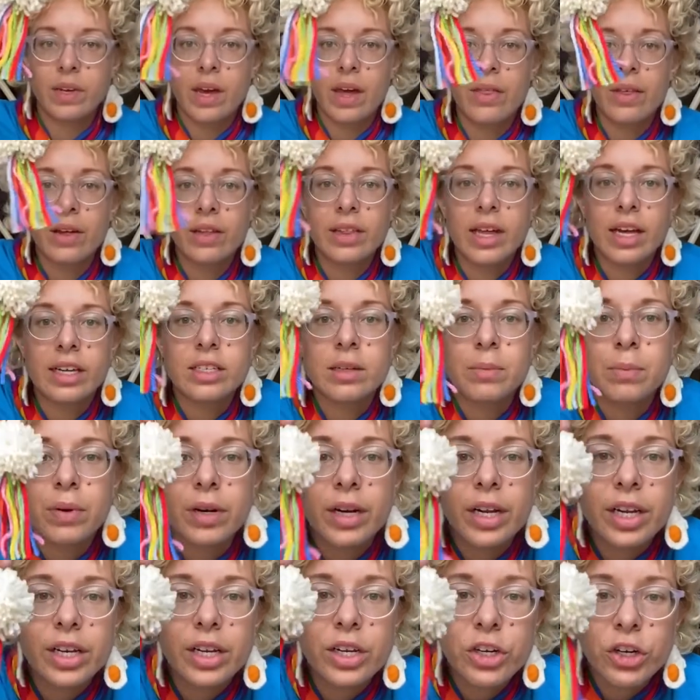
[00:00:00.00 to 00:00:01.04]
I think that's a
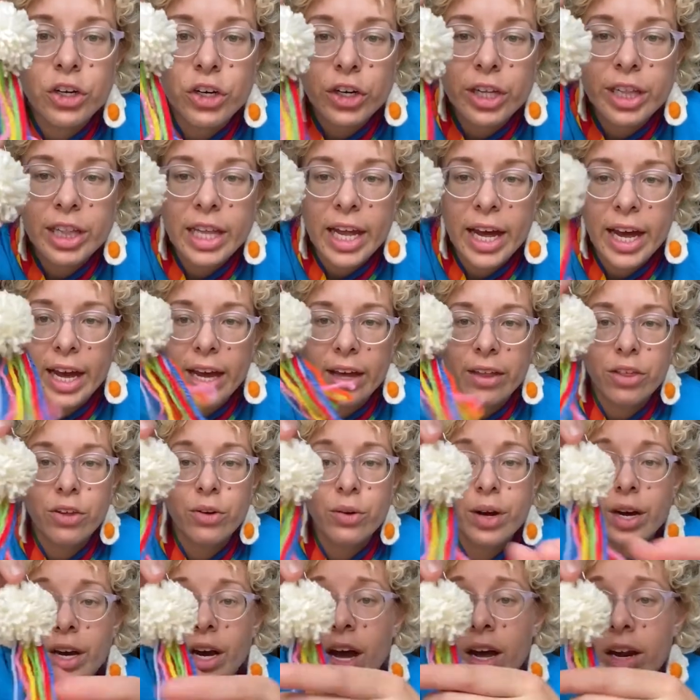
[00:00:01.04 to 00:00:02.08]
pretty good length. You
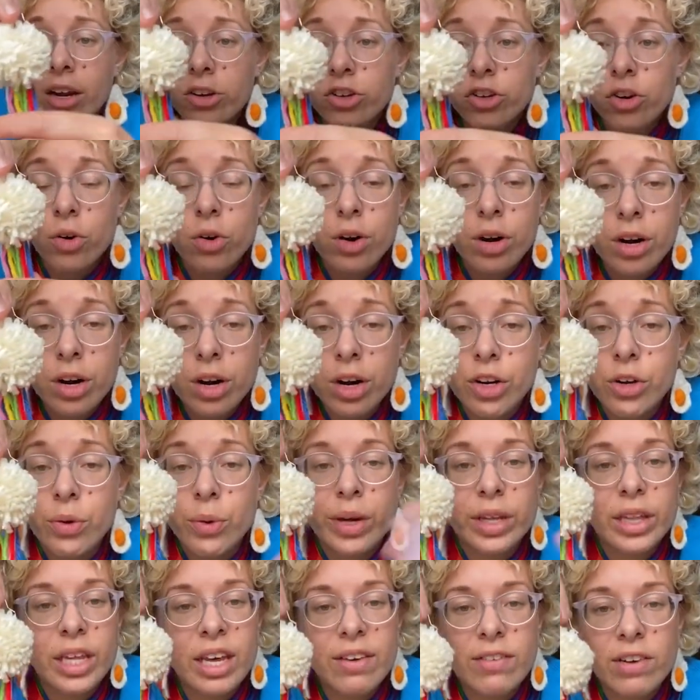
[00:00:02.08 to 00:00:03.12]
can cut it shorter, you
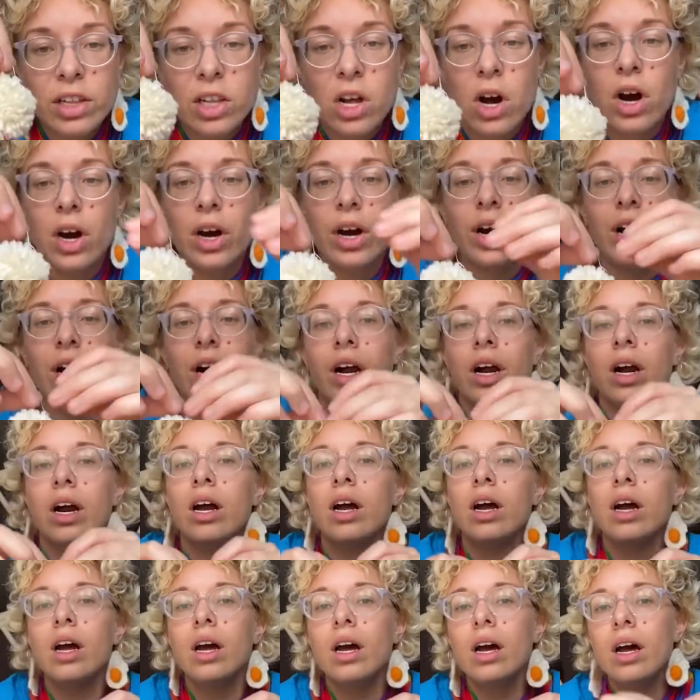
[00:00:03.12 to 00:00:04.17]
can leave it longer.
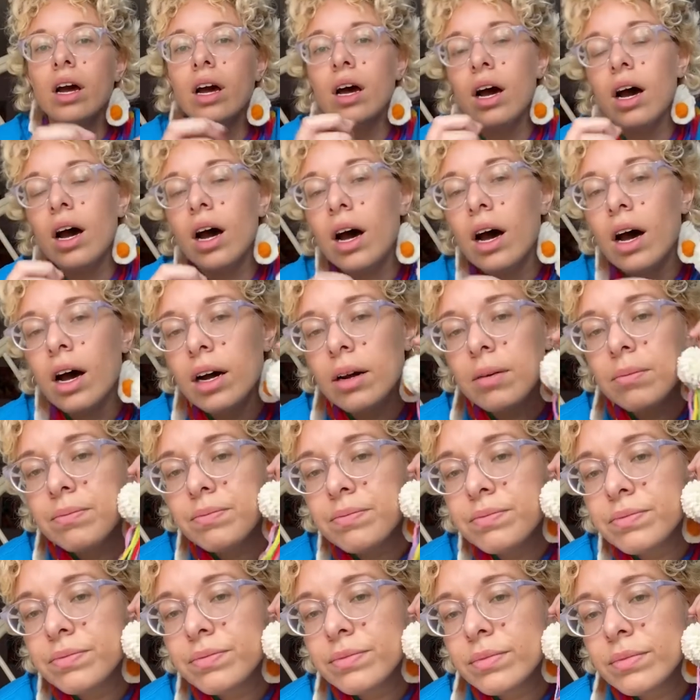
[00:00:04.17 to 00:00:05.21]

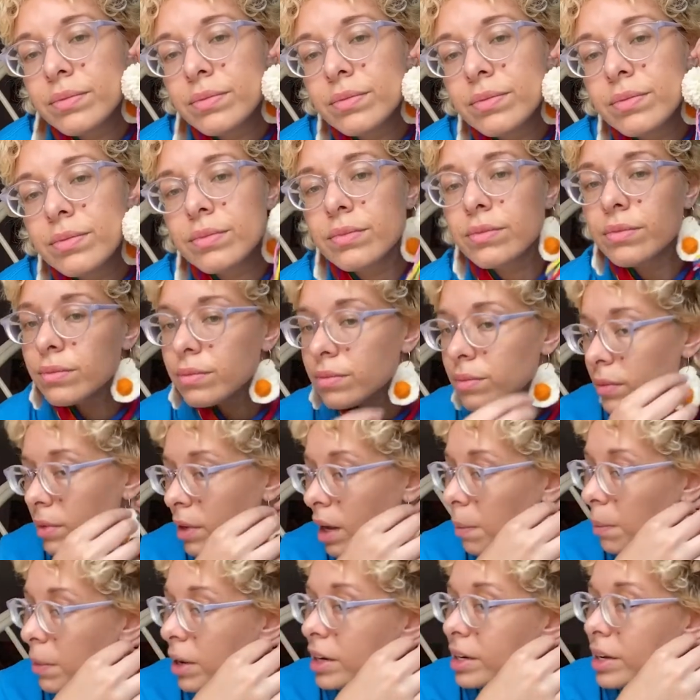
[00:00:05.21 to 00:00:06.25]
Um,
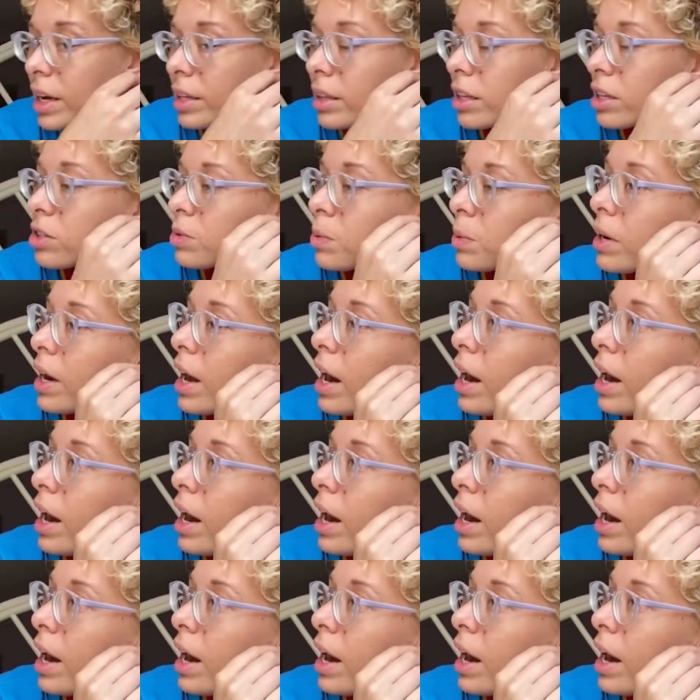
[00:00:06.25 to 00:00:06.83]
I'm gonna take this one